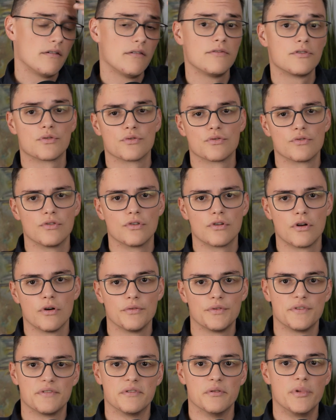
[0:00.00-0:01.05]
Visual Studio
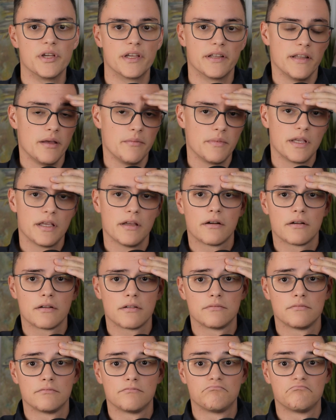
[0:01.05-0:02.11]
Code is the big name
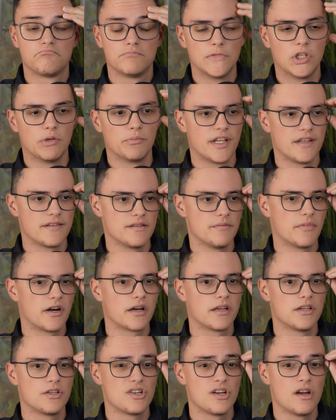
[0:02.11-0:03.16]
here, dominates the
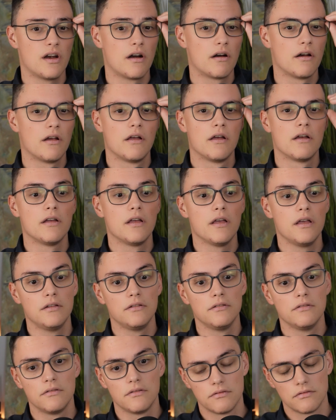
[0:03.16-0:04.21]
market share,
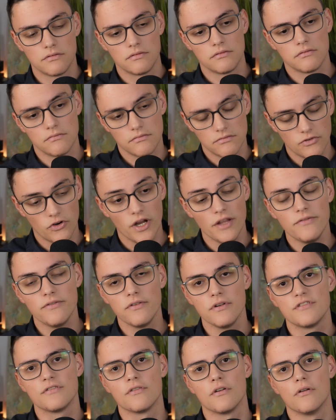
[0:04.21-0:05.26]
and
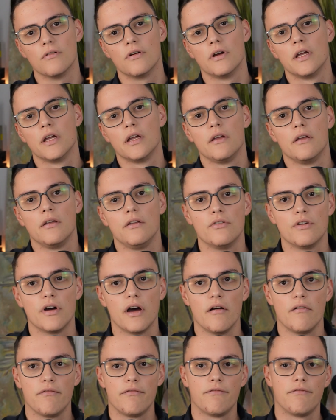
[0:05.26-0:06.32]
rightfully so. You
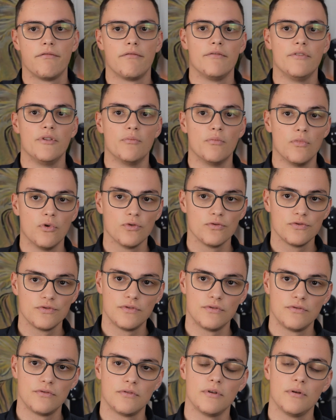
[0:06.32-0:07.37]
have the most
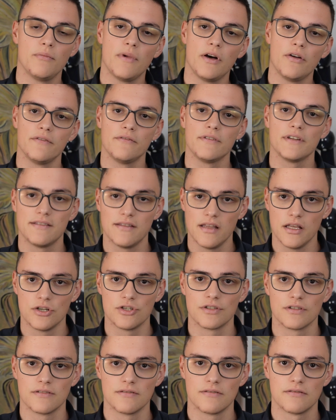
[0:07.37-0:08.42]
amount of
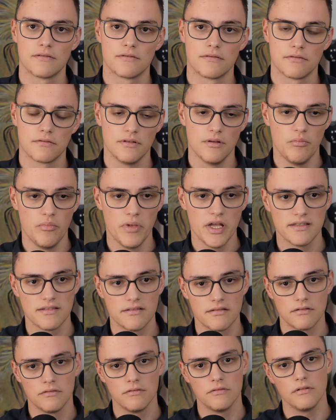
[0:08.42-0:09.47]
extensions, the
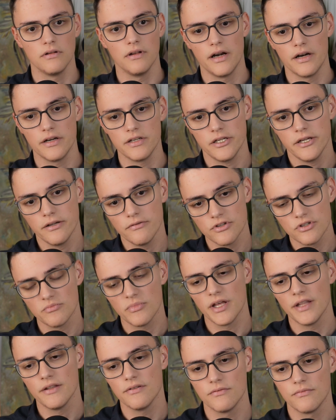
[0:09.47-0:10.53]
best large language
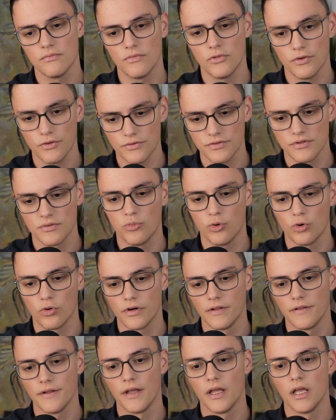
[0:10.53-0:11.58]
model
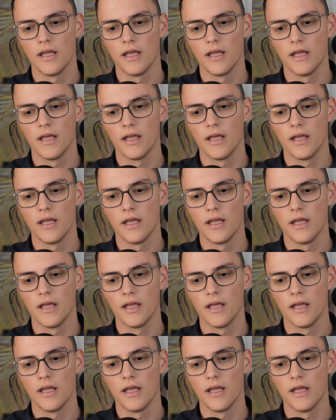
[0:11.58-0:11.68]
support,